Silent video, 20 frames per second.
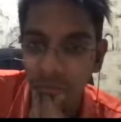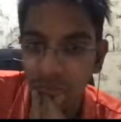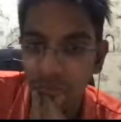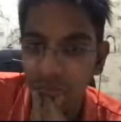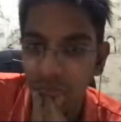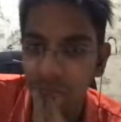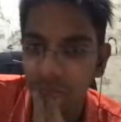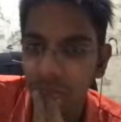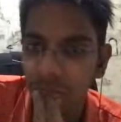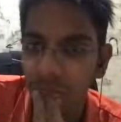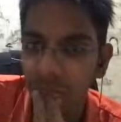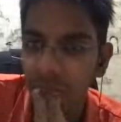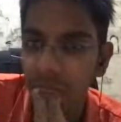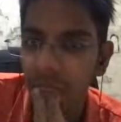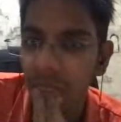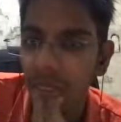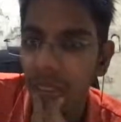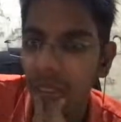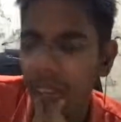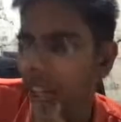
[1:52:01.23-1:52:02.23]

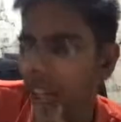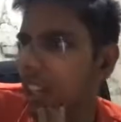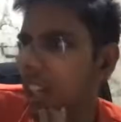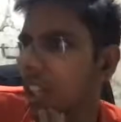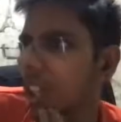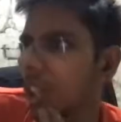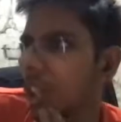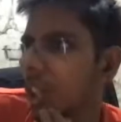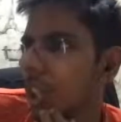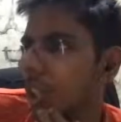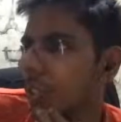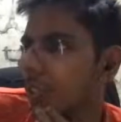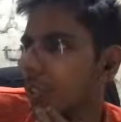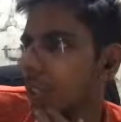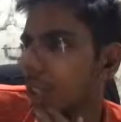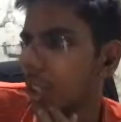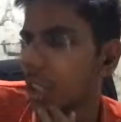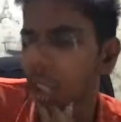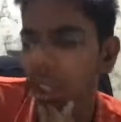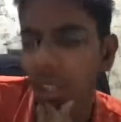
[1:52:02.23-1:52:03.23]
and get an exchange for
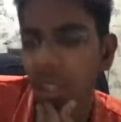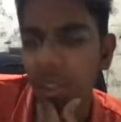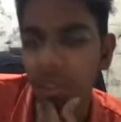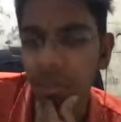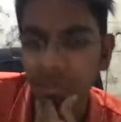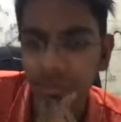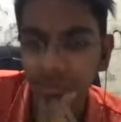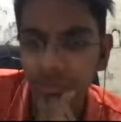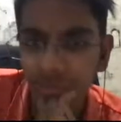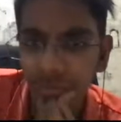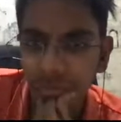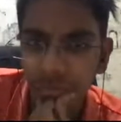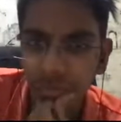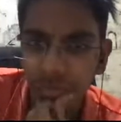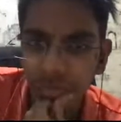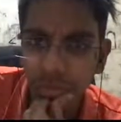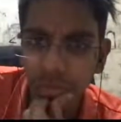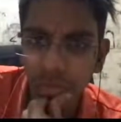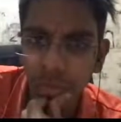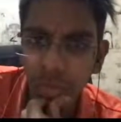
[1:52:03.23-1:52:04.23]
at least.
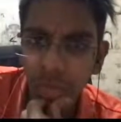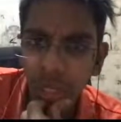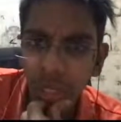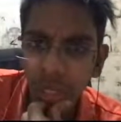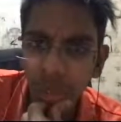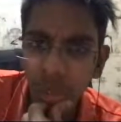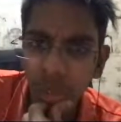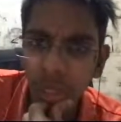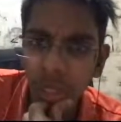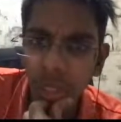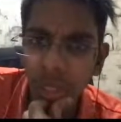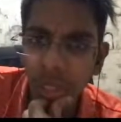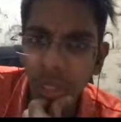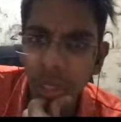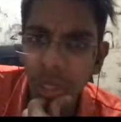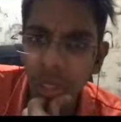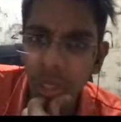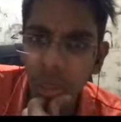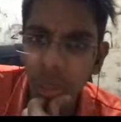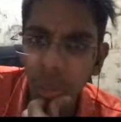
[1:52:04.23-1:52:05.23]
So
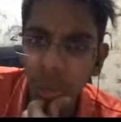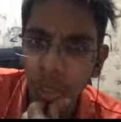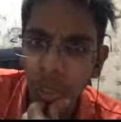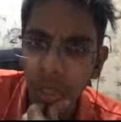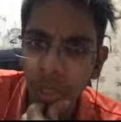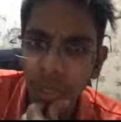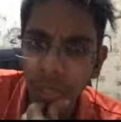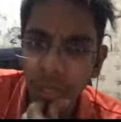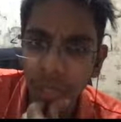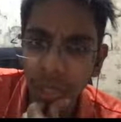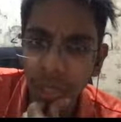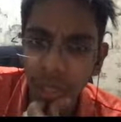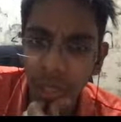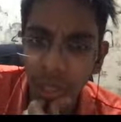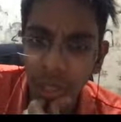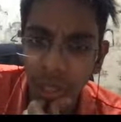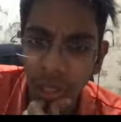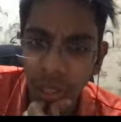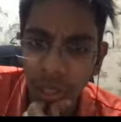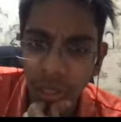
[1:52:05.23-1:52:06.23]
rook f8,
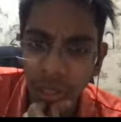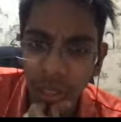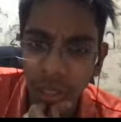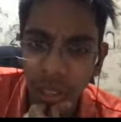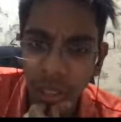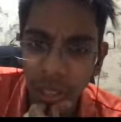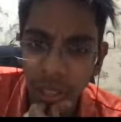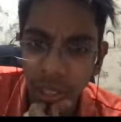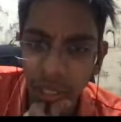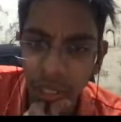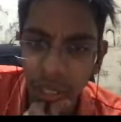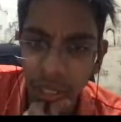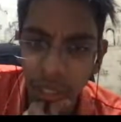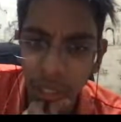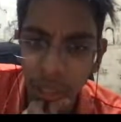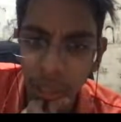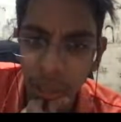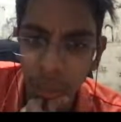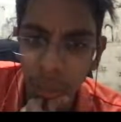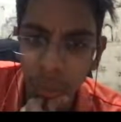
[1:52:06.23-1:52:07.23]
knight
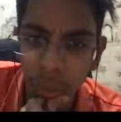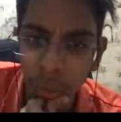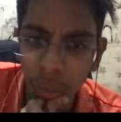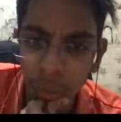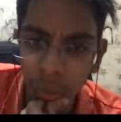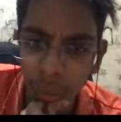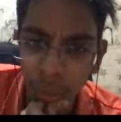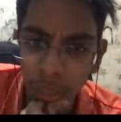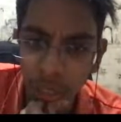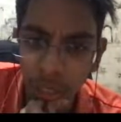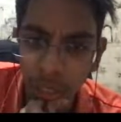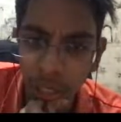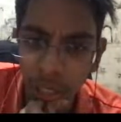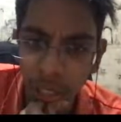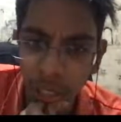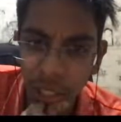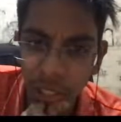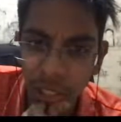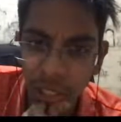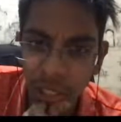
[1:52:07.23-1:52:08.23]
e2, rook
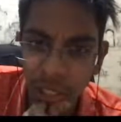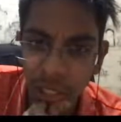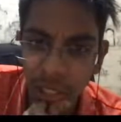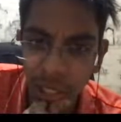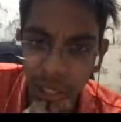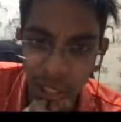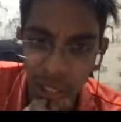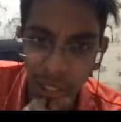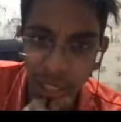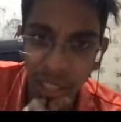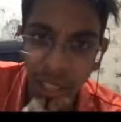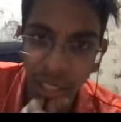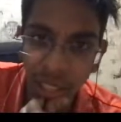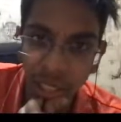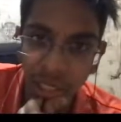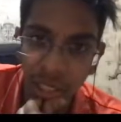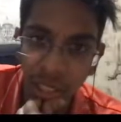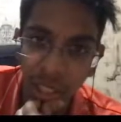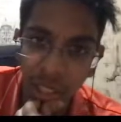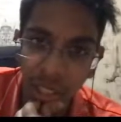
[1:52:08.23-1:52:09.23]
takes, king takes,
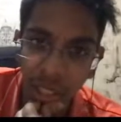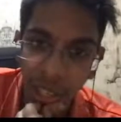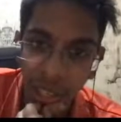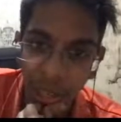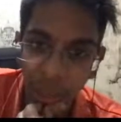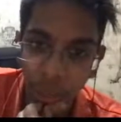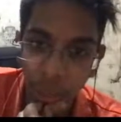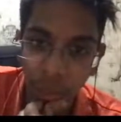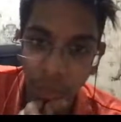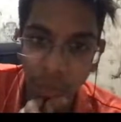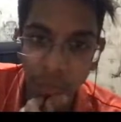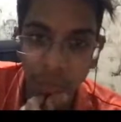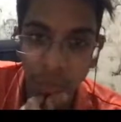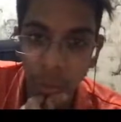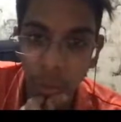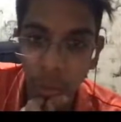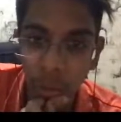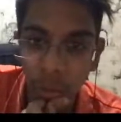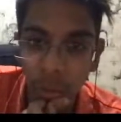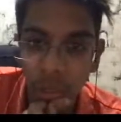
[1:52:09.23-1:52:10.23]
and rook
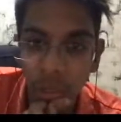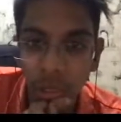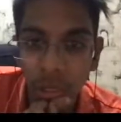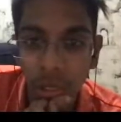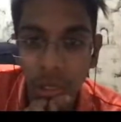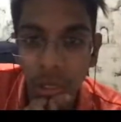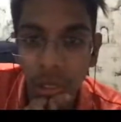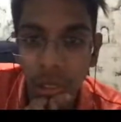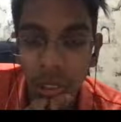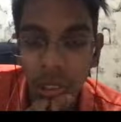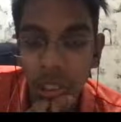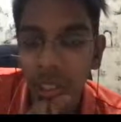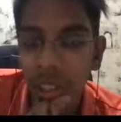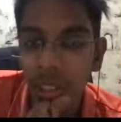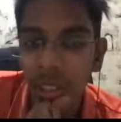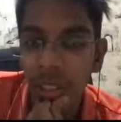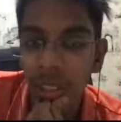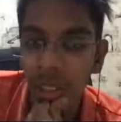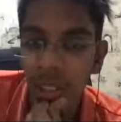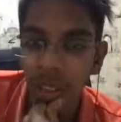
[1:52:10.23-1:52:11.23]
f4,
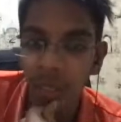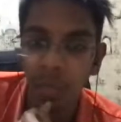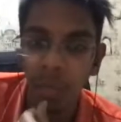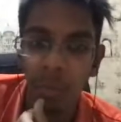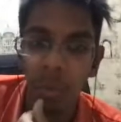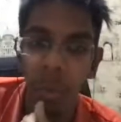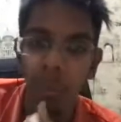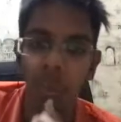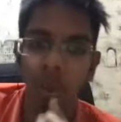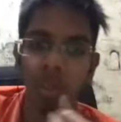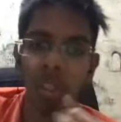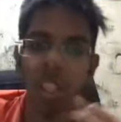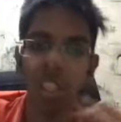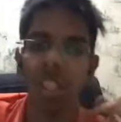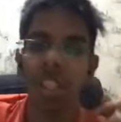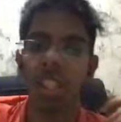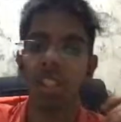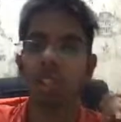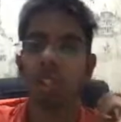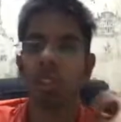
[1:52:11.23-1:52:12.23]
and probably rook c6 or